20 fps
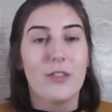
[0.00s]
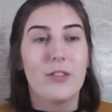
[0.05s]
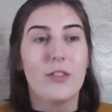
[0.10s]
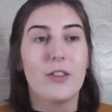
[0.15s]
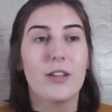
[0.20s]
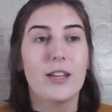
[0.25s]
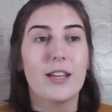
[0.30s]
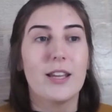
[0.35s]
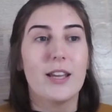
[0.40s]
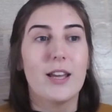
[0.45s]

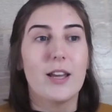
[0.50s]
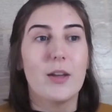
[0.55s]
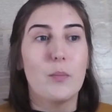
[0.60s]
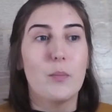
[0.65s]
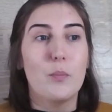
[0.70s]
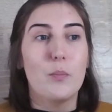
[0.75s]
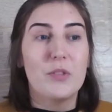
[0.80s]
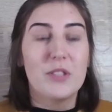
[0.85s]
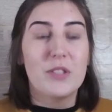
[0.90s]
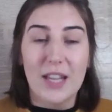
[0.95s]
The
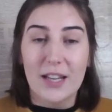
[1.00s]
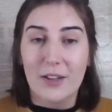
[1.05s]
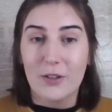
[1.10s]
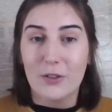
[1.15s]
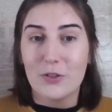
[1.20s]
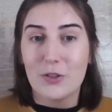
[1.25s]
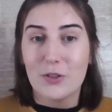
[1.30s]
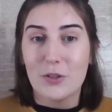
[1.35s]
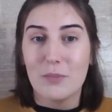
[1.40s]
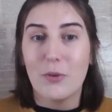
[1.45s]

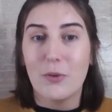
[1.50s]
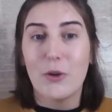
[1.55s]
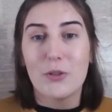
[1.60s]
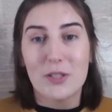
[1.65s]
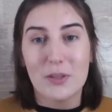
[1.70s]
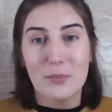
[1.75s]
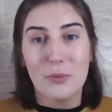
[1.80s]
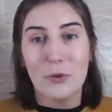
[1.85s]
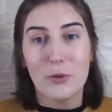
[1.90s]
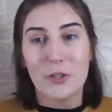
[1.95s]
second
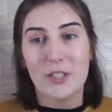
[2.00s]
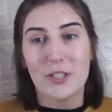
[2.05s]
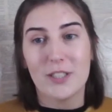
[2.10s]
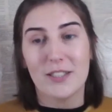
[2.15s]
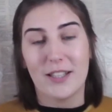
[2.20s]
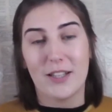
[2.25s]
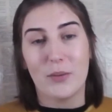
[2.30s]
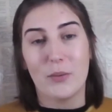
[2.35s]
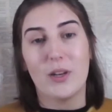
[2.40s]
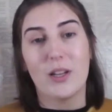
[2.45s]
most
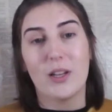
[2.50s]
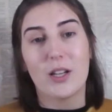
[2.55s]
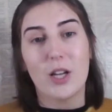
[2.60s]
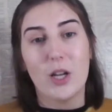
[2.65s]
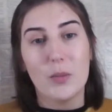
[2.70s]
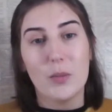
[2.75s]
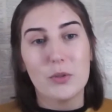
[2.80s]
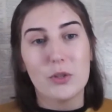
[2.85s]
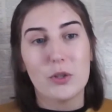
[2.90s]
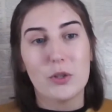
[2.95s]
important thing when it
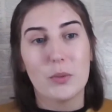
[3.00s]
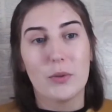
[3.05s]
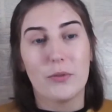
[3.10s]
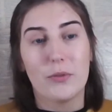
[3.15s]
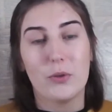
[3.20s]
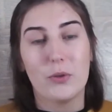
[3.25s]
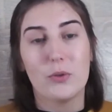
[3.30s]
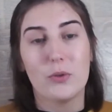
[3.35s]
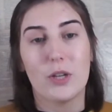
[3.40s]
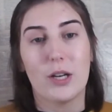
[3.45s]
comes to a
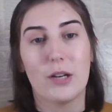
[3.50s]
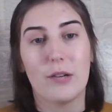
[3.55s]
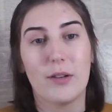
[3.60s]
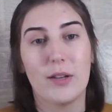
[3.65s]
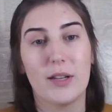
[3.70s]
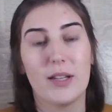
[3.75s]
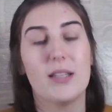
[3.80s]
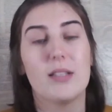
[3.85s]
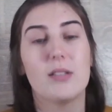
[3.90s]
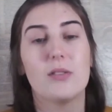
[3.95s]
food
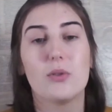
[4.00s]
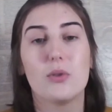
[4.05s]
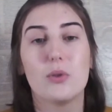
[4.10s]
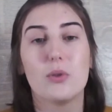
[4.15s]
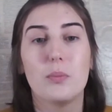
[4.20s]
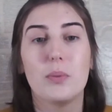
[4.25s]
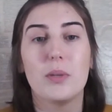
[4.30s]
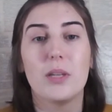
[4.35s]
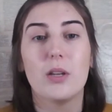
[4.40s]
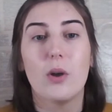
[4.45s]
diary is
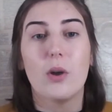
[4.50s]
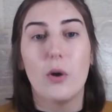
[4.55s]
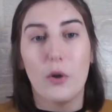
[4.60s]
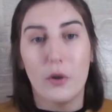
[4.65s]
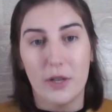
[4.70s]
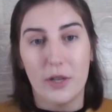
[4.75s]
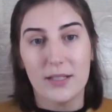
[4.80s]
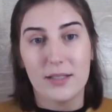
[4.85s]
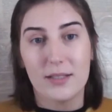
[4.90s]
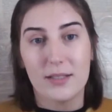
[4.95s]
to be
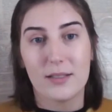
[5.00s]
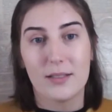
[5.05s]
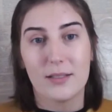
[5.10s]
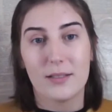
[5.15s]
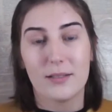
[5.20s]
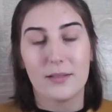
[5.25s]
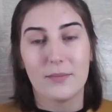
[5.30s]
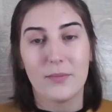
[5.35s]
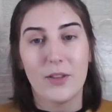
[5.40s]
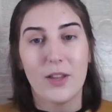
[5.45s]

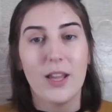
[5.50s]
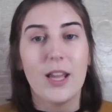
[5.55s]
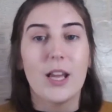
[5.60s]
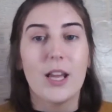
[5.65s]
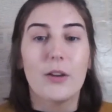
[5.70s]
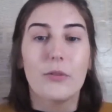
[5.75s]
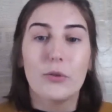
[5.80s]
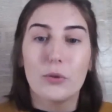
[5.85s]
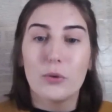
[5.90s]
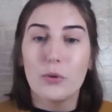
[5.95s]
honest.
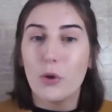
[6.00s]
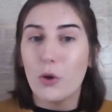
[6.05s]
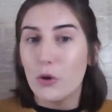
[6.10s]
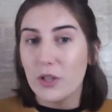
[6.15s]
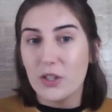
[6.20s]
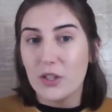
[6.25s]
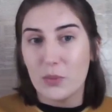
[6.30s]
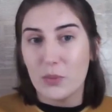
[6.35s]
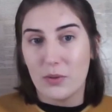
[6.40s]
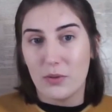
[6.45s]
If you're not
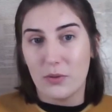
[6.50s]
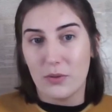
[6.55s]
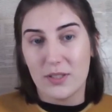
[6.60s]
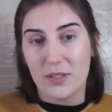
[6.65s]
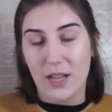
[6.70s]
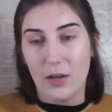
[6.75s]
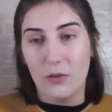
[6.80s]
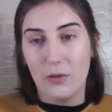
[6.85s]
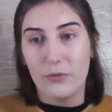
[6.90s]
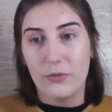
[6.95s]
honest with
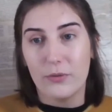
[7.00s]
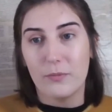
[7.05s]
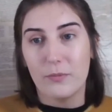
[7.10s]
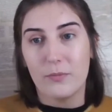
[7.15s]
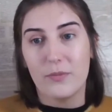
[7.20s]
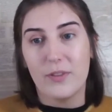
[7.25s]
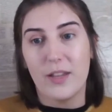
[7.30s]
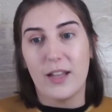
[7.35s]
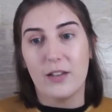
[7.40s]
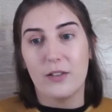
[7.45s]
yourself,
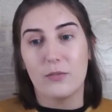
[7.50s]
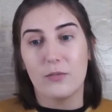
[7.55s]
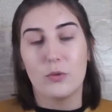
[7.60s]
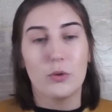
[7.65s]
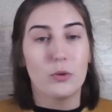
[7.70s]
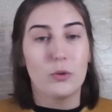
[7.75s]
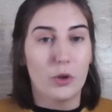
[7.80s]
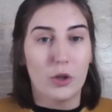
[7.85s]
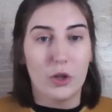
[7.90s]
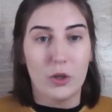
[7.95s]
then
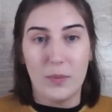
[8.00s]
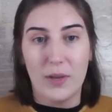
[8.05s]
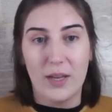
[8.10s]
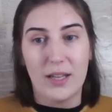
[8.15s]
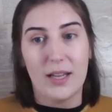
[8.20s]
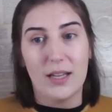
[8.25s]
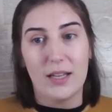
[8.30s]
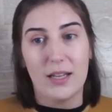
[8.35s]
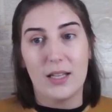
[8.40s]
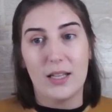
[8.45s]
you're not going to
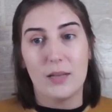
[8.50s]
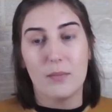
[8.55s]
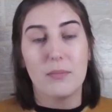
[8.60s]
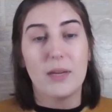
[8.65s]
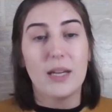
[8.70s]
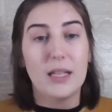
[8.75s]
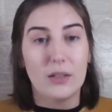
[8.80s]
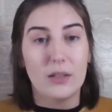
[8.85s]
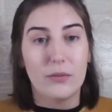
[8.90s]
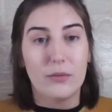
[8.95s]
make any
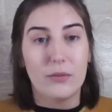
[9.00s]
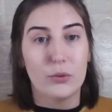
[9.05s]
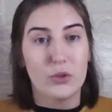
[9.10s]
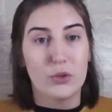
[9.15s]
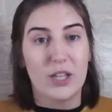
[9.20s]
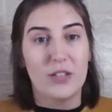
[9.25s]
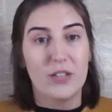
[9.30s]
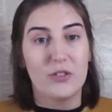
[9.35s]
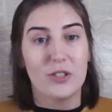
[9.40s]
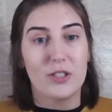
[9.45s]
meaningful
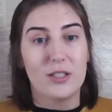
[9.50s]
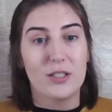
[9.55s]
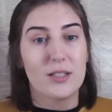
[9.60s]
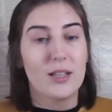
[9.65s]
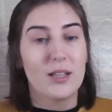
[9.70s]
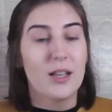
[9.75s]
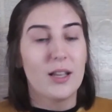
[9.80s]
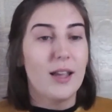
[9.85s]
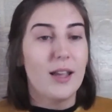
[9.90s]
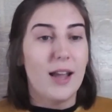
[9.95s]

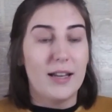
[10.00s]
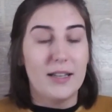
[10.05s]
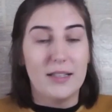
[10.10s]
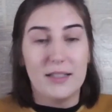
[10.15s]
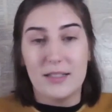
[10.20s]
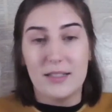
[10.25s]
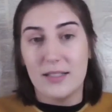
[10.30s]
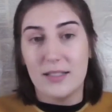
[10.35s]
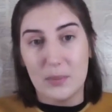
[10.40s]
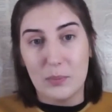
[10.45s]
changes, and
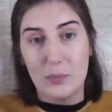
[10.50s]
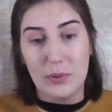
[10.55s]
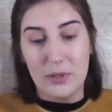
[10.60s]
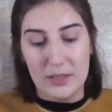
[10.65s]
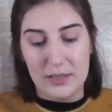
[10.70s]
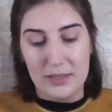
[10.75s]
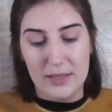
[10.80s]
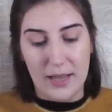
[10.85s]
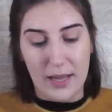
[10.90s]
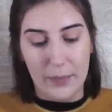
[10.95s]
it's as simple
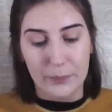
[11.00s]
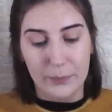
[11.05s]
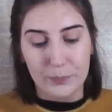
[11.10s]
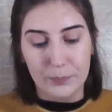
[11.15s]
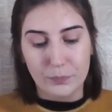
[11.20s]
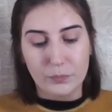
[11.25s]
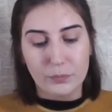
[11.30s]
as that.